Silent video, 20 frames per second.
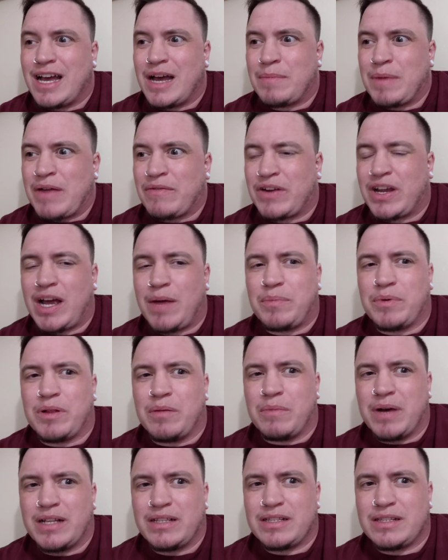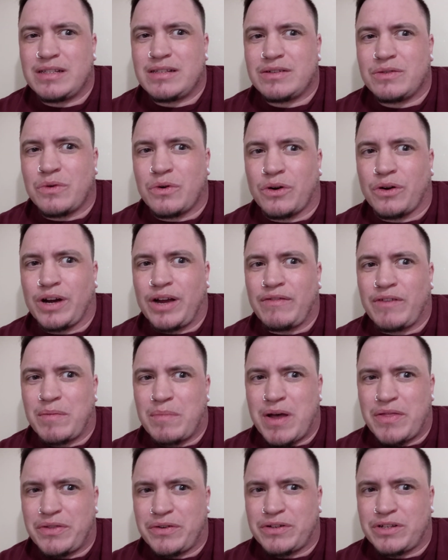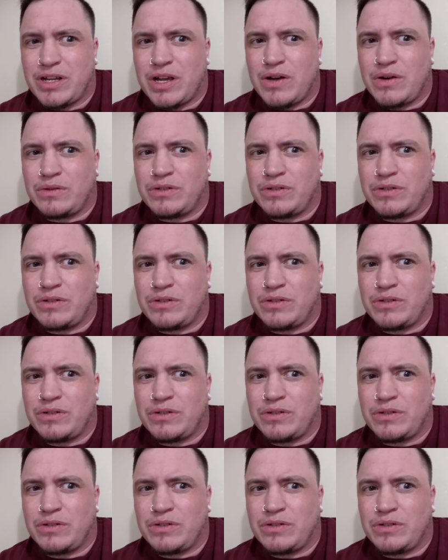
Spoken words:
every couple of months or every month or so,